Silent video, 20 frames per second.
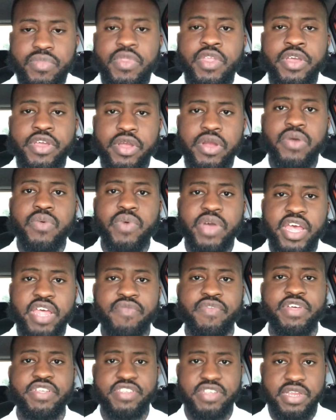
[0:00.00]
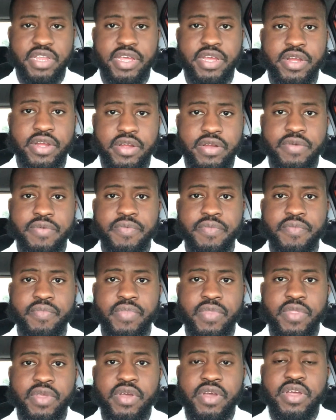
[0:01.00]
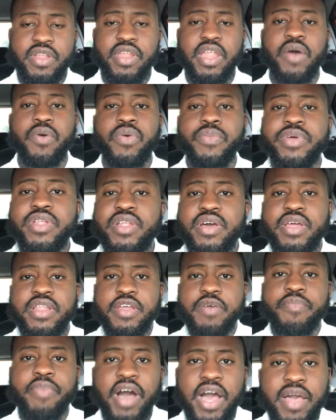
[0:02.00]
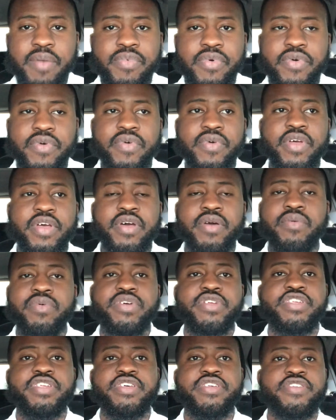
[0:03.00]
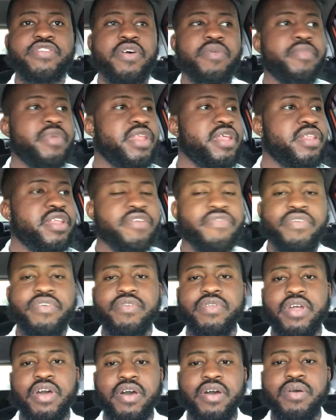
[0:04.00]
your wave is near. Now, when we look in the Bible, we see so many different